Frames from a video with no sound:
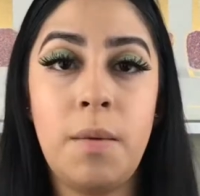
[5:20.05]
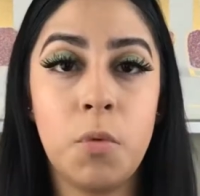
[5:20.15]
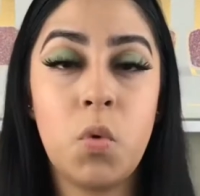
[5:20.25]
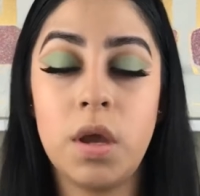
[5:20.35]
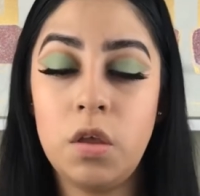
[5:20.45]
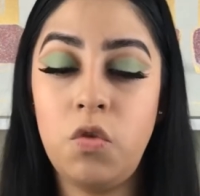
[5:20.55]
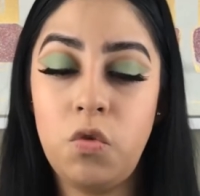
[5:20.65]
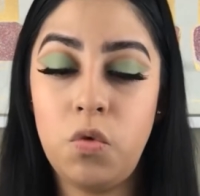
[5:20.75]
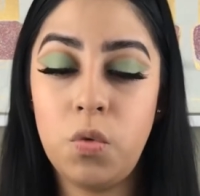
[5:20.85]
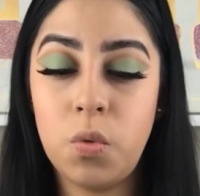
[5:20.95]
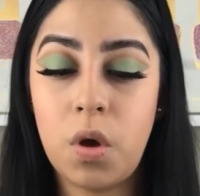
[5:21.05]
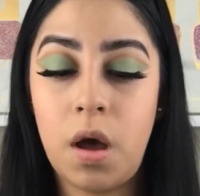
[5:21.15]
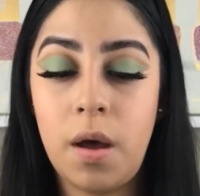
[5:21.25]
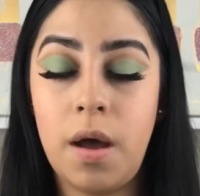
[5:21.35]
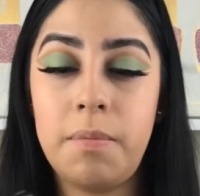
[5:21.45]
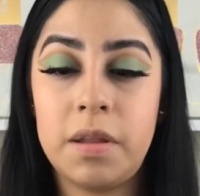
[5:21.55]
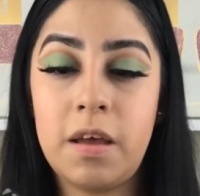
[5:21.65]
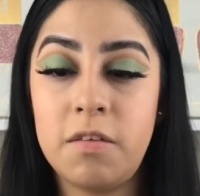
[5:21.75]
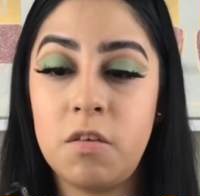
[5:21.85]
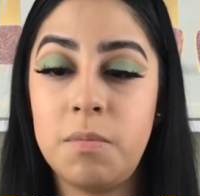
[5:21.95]
I'm going to
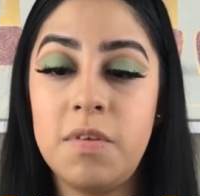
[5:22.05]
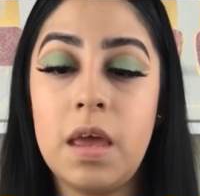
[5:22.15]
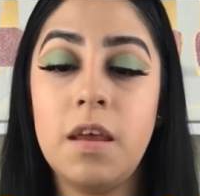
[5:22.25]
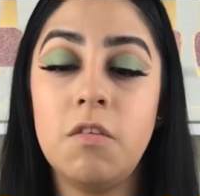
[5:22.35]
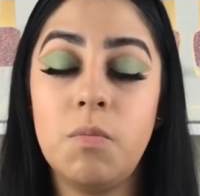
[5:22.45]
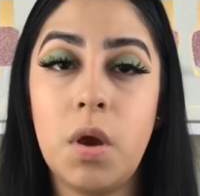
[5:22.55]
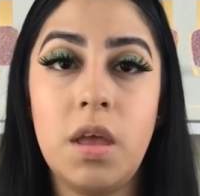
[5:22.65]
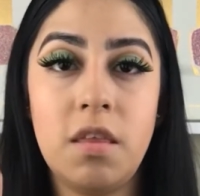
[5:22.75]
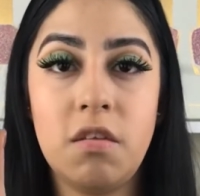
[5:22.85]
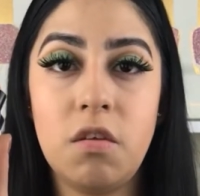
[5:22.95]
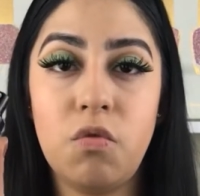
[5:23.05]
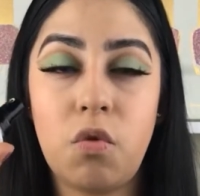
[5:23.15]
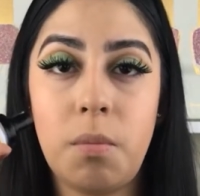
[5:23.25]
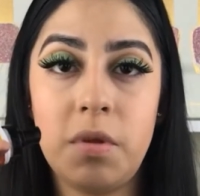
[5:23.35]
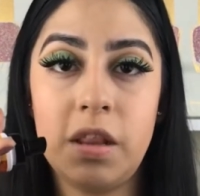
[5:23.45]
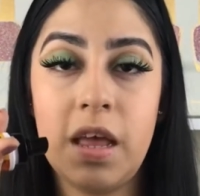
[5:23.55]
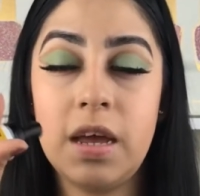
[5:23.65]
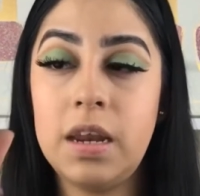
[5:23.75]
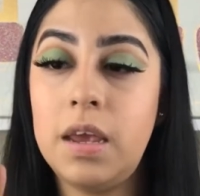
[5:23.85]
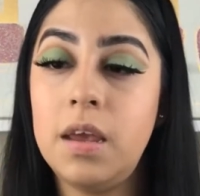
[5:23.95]
apply some setting spray. This is from
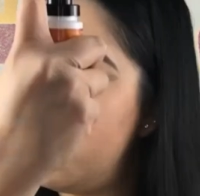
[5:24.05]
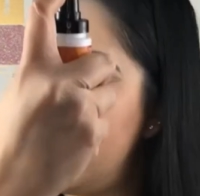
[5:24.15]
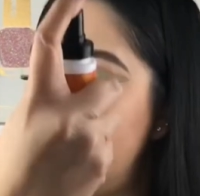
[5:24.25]
Milani.